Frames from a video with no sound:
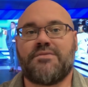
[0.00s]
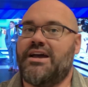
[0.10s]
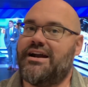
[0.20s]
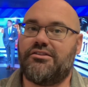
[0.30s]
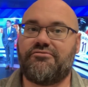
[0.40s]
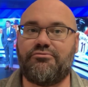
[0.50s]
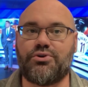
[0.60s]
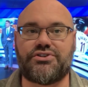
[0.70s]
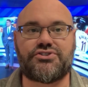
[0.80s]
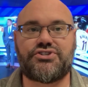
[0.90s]
And I look
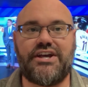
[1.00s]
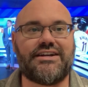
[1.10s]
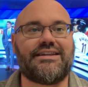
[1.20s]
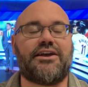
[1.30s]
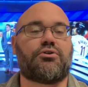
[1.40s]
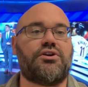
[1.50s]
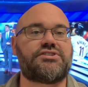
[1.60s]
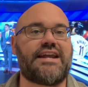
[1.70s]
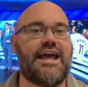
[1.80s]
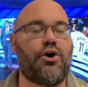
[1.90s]
forward to seeing you later on
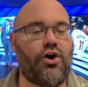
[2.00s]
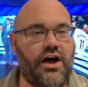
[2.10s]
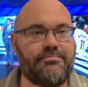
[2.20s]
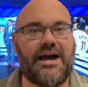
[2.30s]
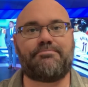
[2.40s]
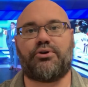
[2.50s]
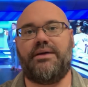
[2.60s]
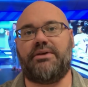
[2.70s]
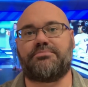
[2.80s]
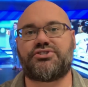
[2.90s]
today on my premium